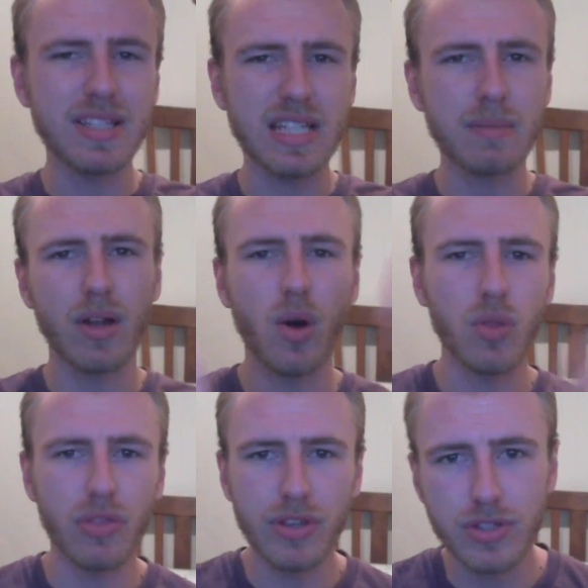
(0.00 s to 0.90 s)
about all
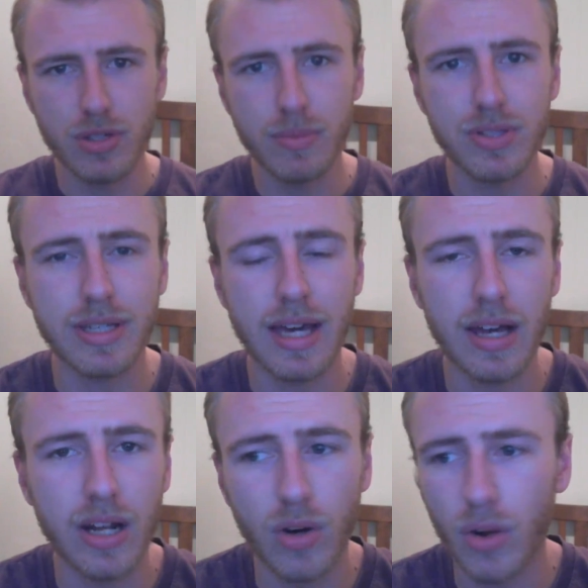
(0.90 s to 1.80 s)
the things you're missing out
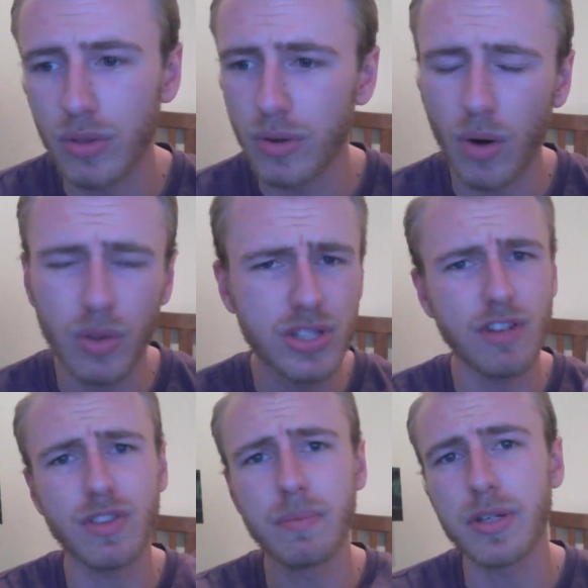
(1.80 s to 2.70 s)
on or all the
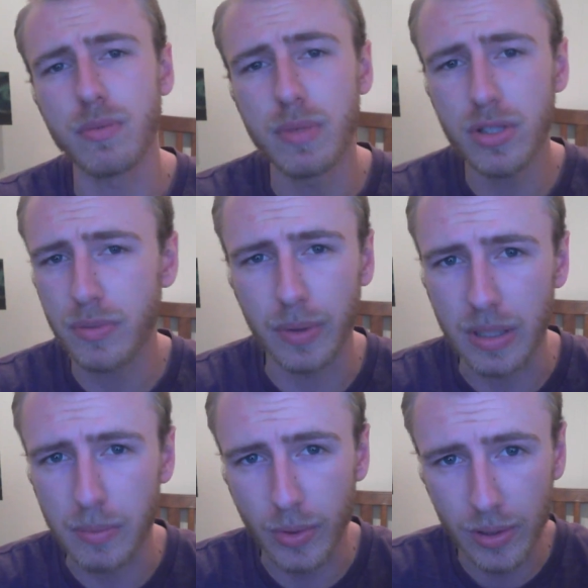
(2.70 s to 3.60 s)
stuff that makes you miserable
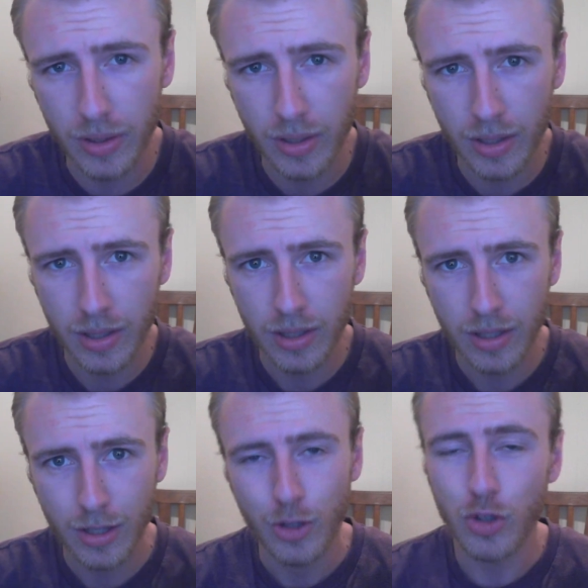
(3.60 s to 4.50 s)
anymore.
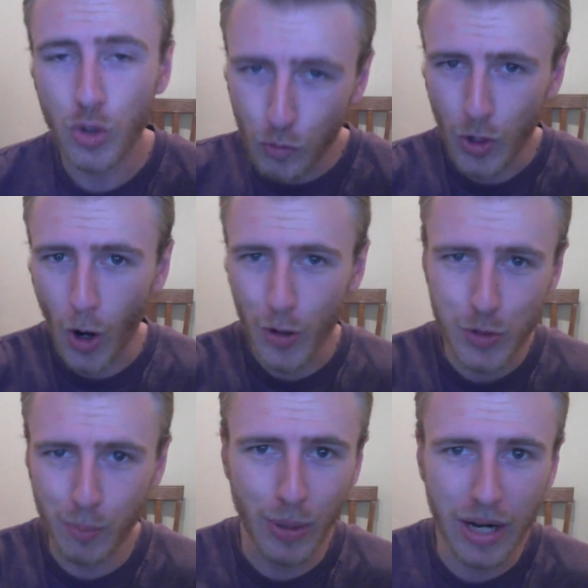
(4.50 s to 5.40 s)
You've taught
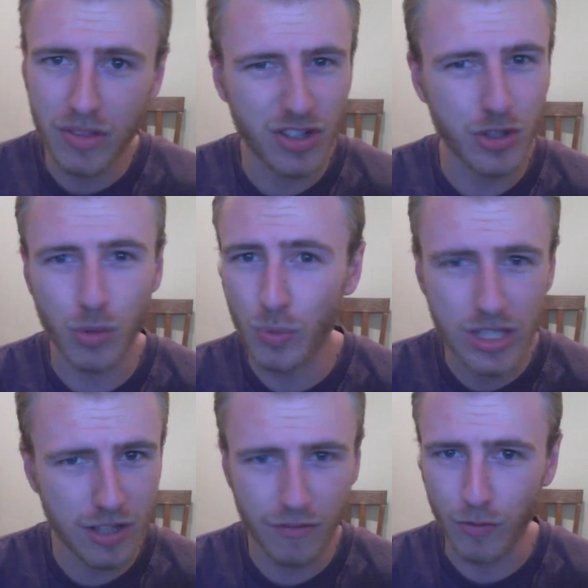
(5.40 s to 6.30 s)
your brain that there's a
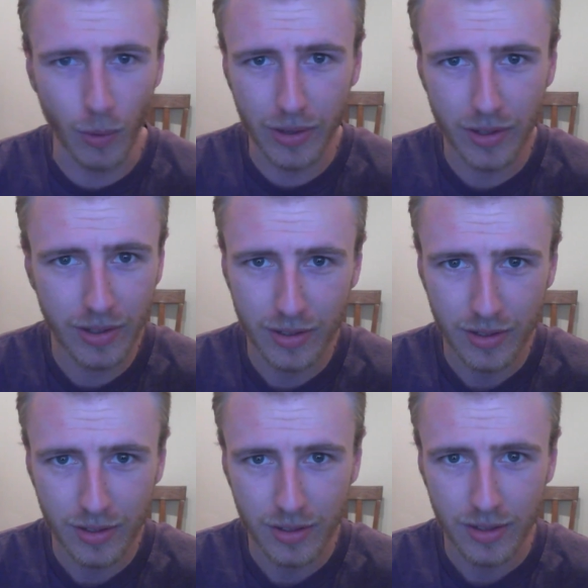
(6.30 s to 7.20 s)
reason for it.
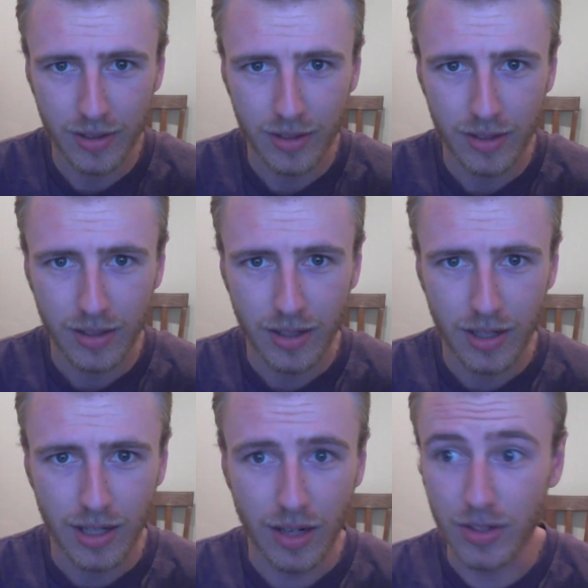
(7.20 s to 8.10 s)

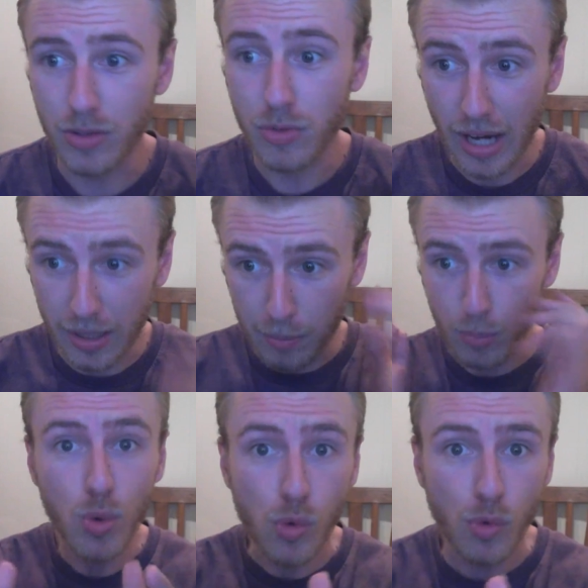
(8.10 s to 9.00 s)
And that you've got to
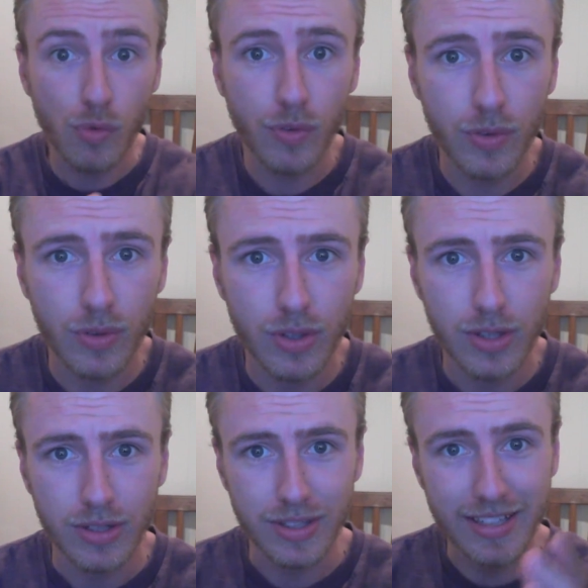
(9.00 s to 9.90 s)
move.
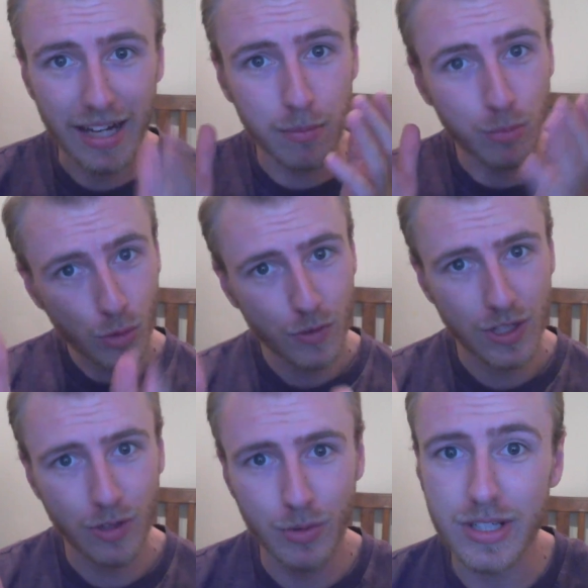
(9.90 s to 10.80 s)
You got to move to
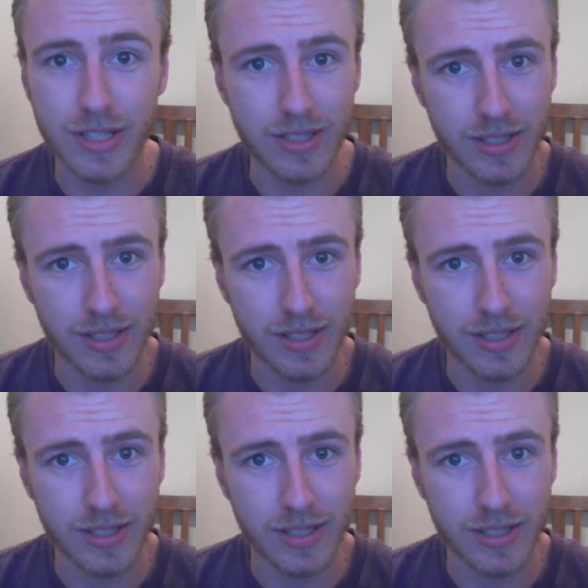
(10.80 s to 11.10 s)
the reason.